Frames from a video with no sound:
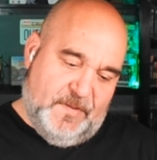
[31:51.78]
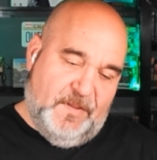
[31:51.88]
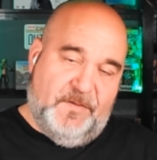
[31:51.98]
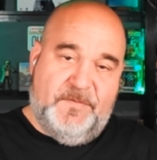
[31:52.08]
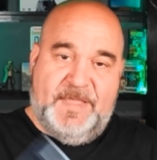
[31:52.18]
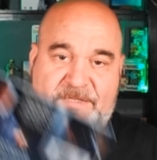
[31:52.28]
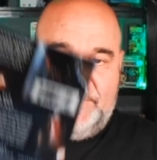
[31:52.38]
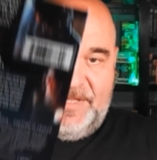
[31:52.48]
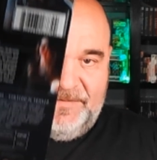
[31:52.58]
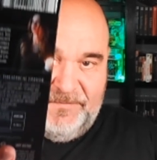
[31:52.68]
You got a
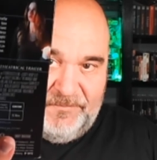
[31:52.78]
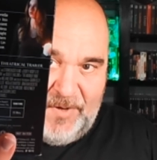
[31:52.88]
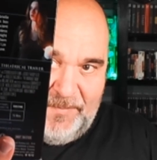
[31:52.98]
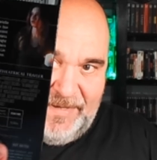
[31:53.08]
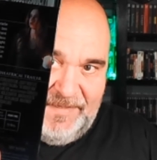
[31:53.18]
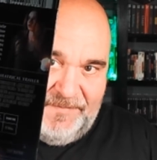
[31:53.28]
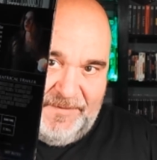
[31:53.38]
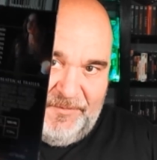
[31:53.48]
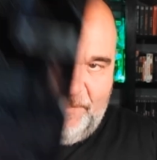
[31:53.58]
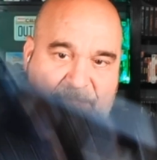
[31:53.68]
shot of Robert Englund there
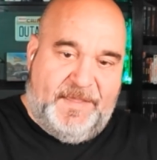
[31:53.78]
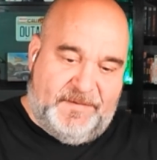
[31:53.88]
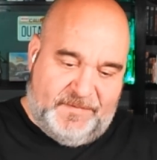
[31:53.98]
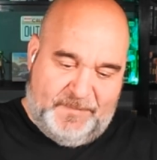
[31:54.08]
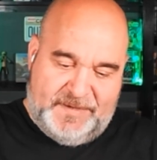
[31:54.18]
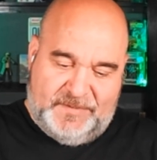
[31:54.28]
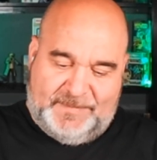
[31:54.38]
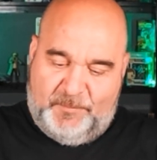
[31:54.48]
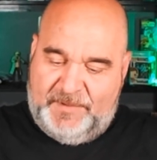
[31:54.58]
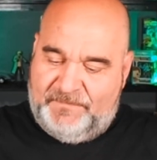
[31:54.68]
on the back. Everybody knows
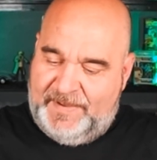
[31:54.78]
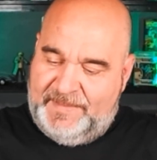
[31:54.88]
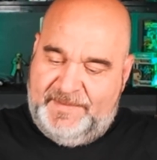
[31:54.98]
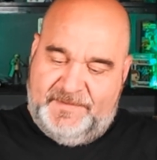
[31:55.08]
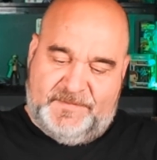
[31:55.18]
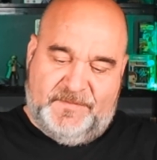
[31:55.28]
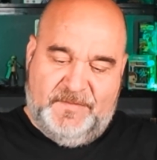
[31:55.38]
I'm a big fan of his.